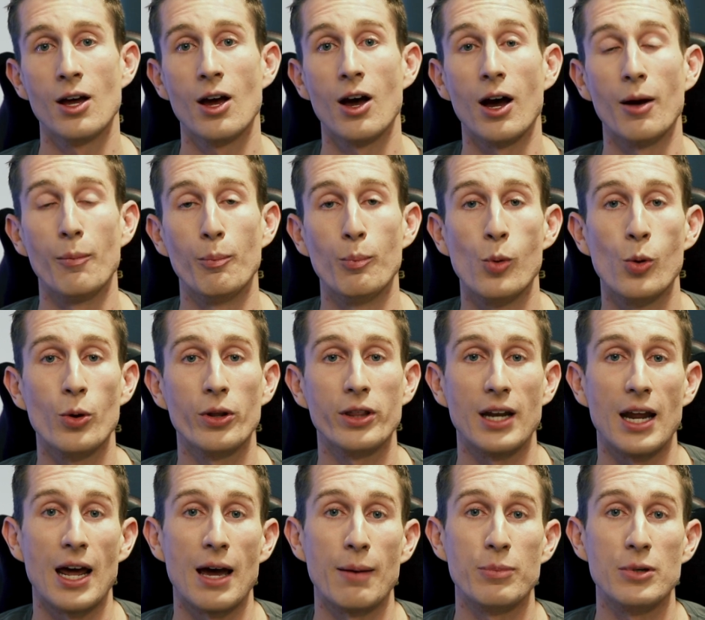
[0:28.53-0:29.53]
I'm more than
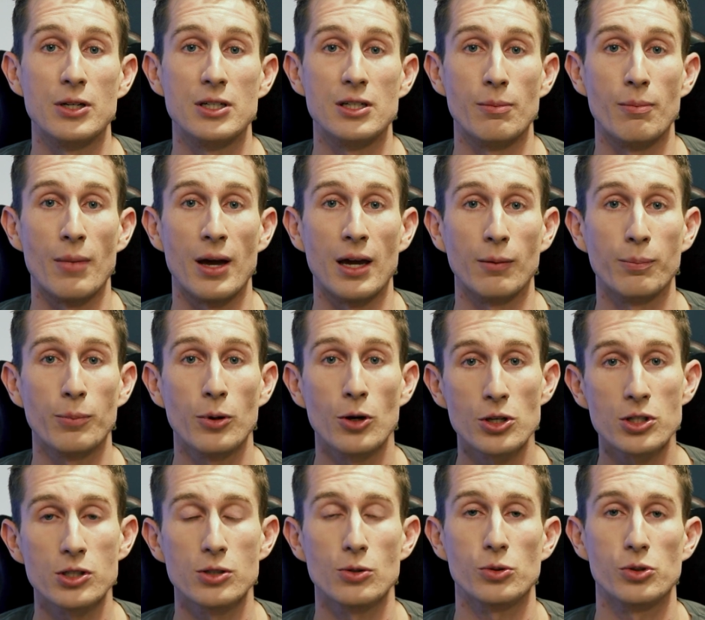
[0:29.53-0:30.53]
happy to make
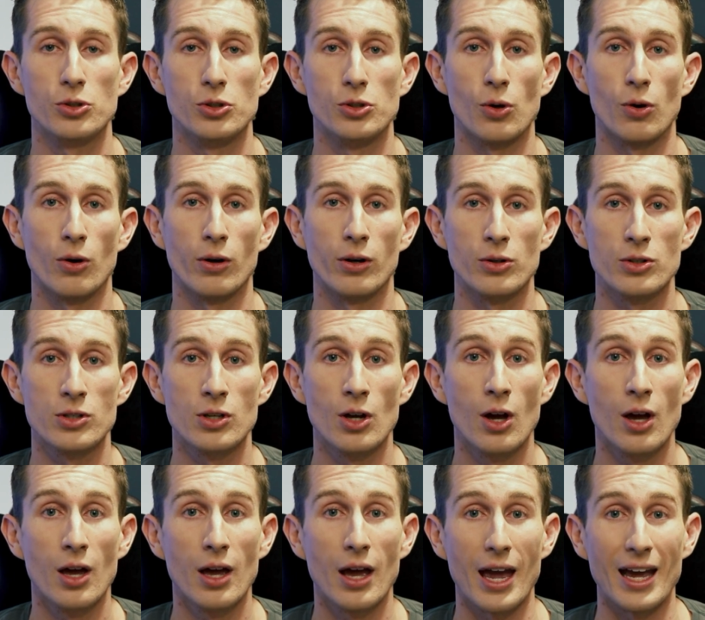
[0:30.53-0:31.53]
personal tutorials
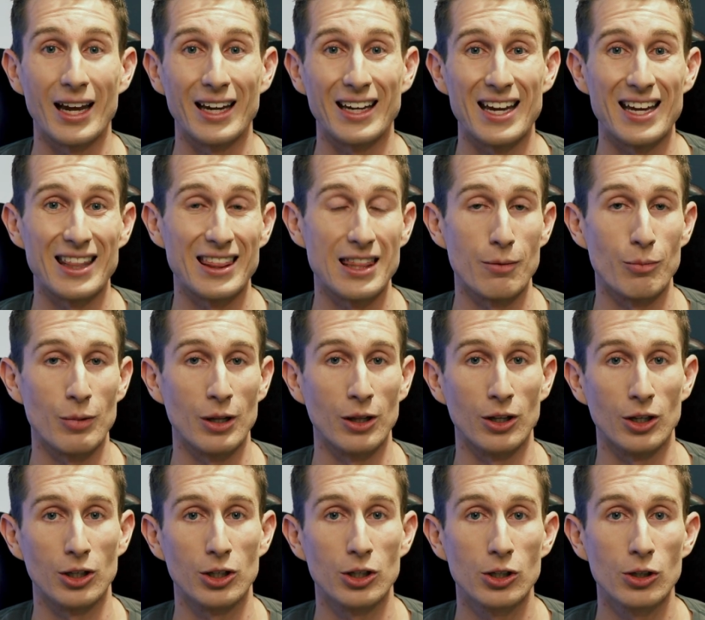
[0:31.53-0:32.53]
and get them in
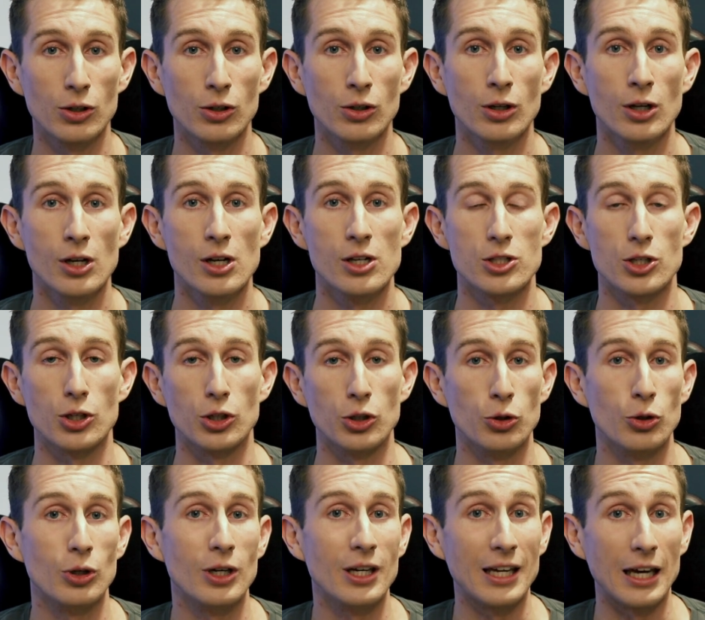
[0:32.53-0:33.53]
the queue so
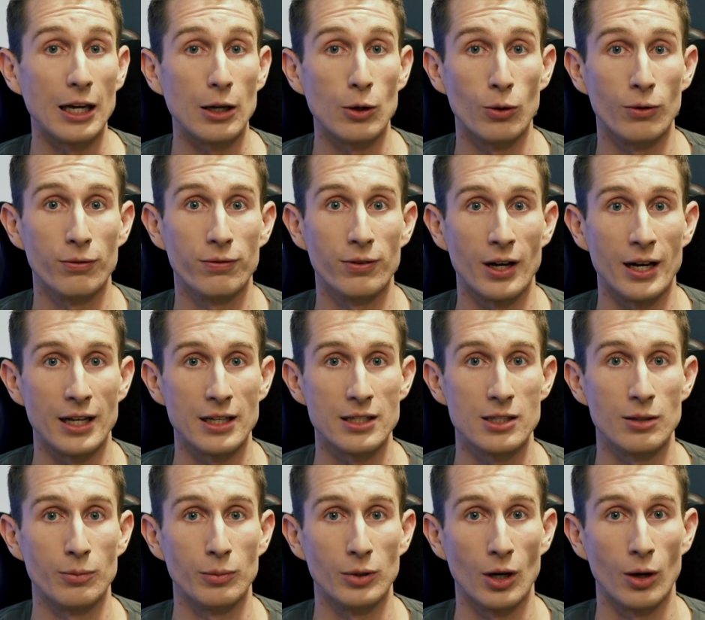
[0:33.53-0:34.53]
you can get your flight
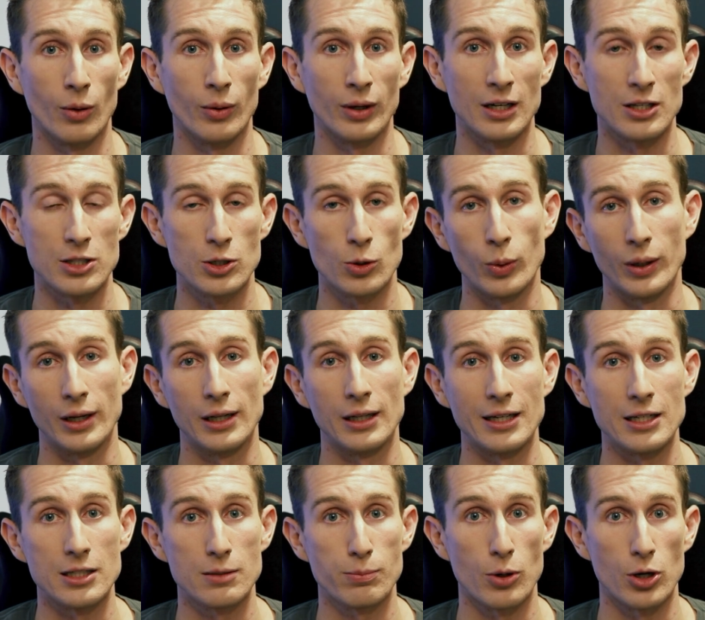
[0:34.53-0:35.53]
sim going as quickly
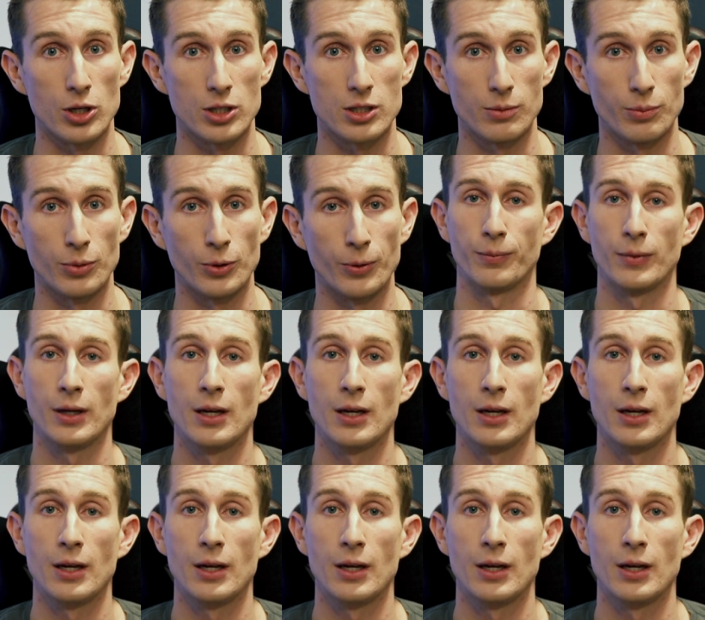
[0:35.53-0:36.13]
as possible.